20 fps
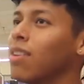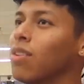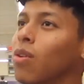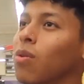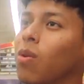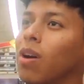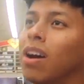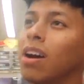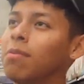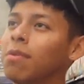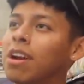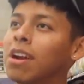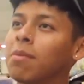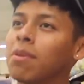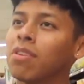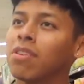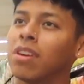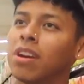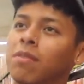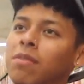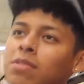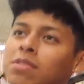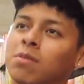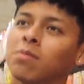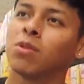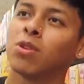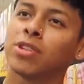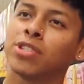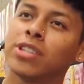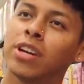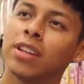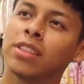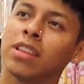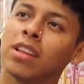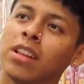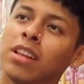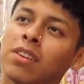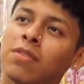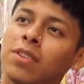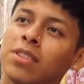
don't know why, but I've been craving some horchata like